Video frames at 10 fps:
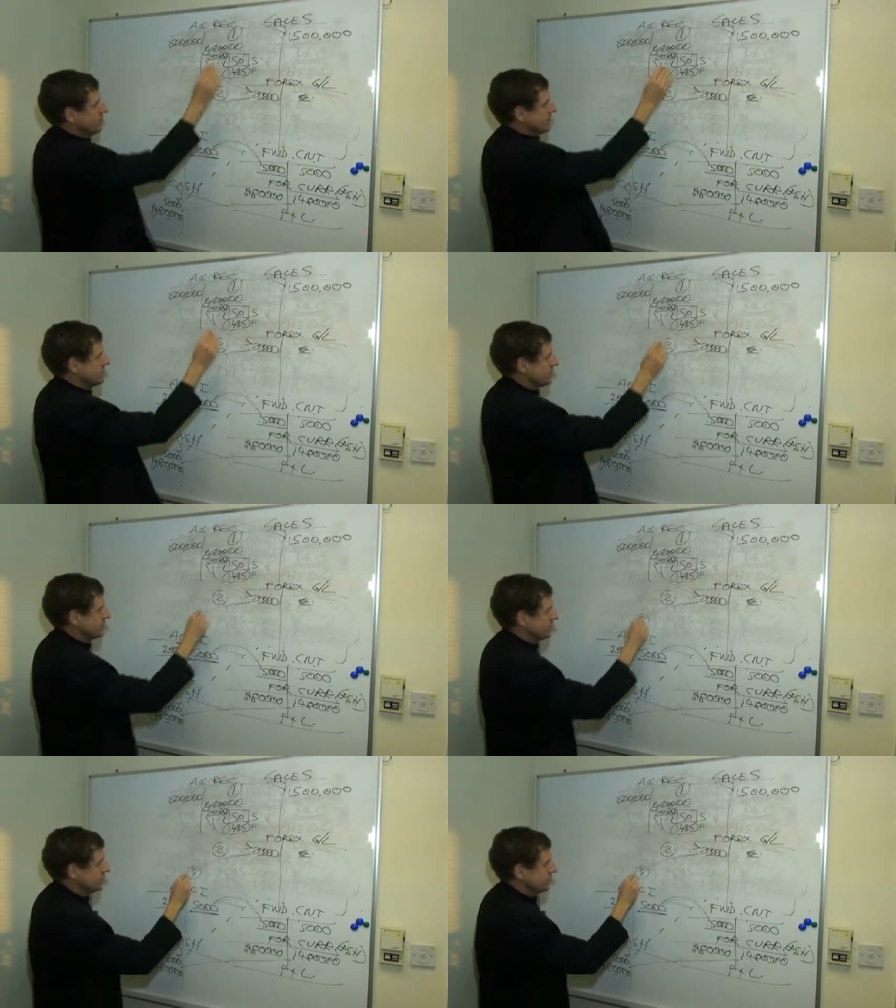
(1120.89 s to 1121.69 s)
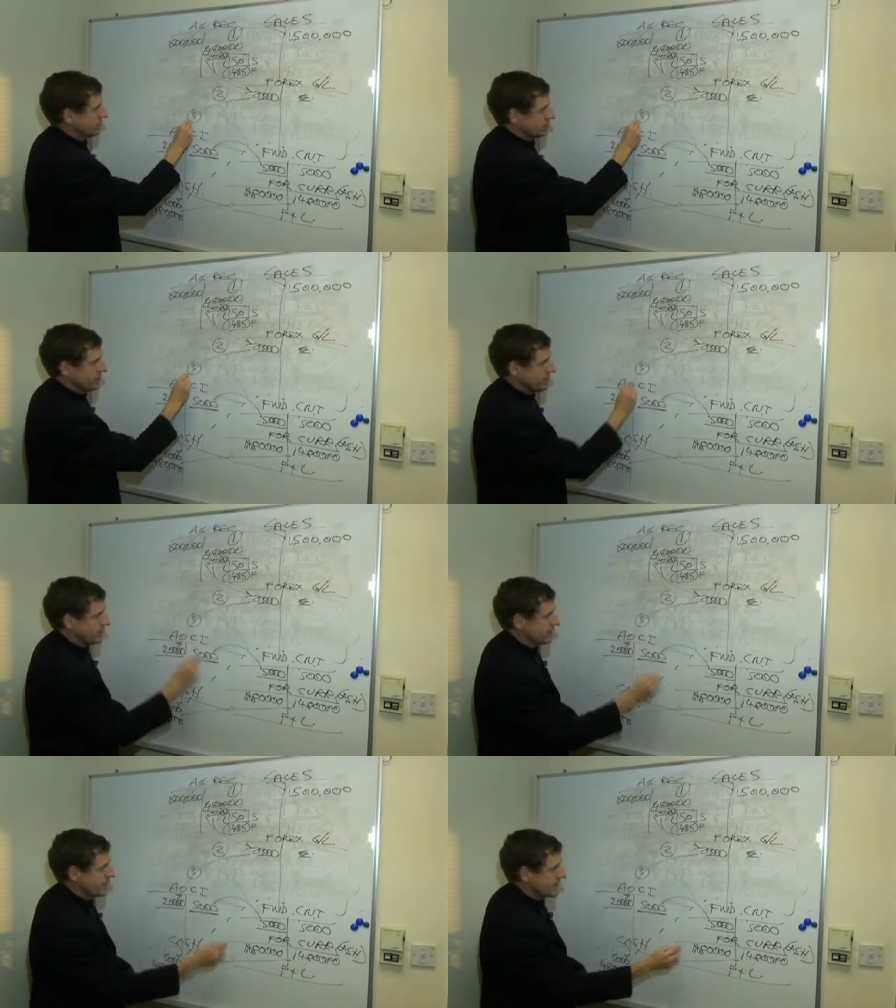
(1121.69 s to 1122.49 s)
we've got 1, 2,
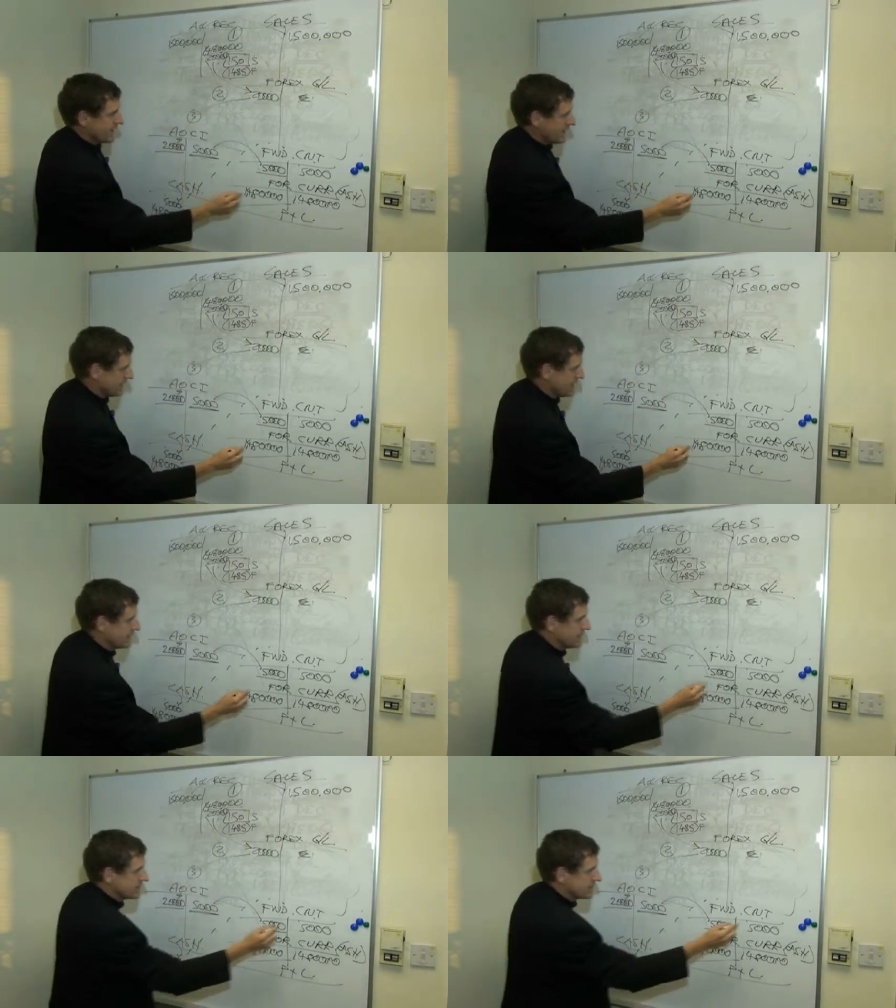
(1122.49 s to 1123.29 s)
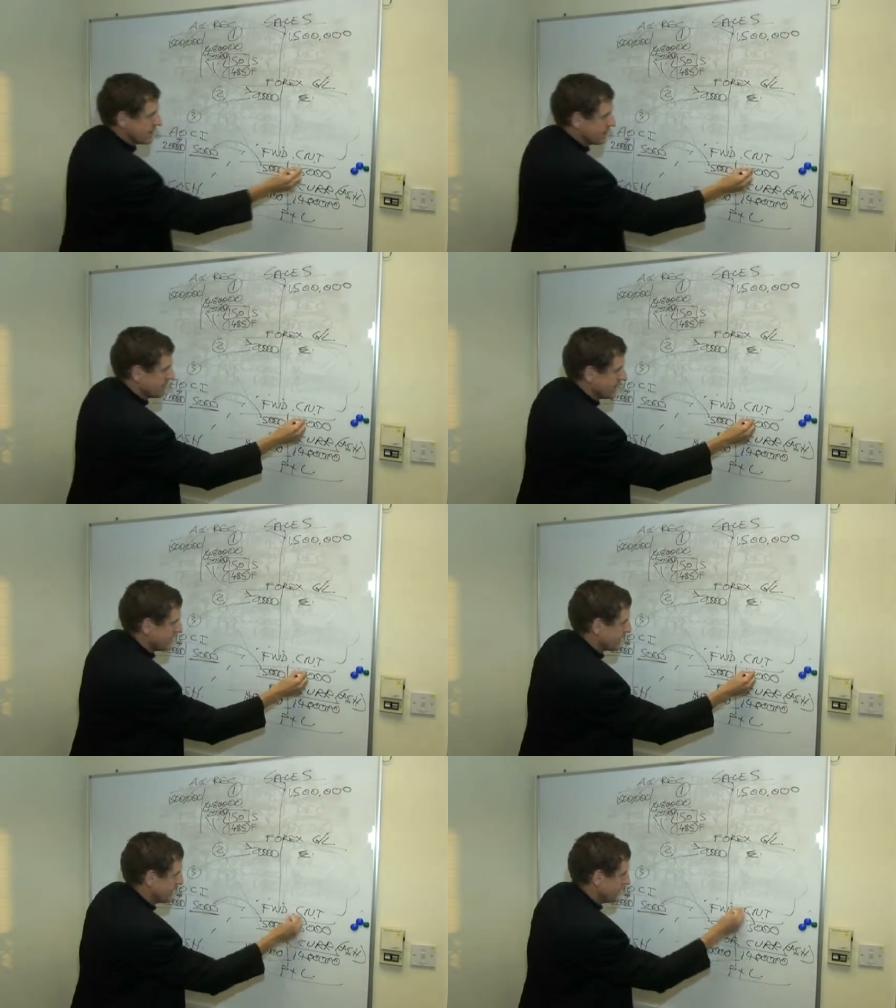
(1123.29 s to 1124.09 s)
3, and here's our
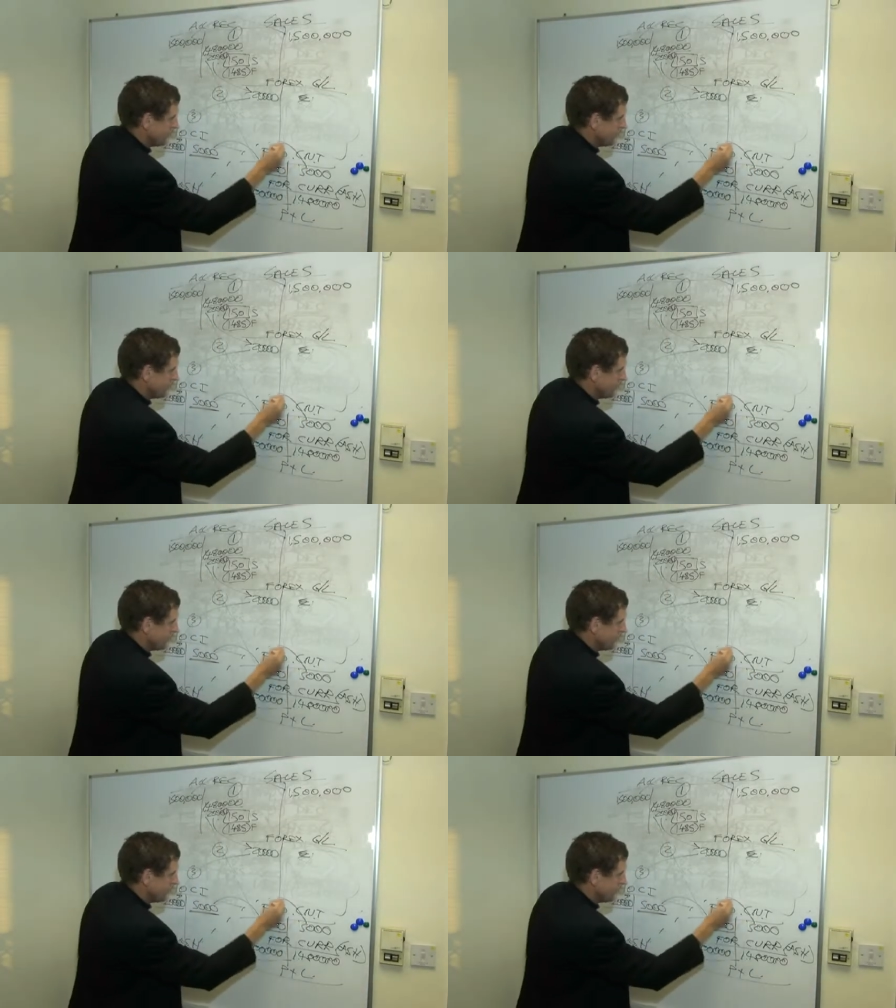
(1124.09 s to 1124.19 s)
big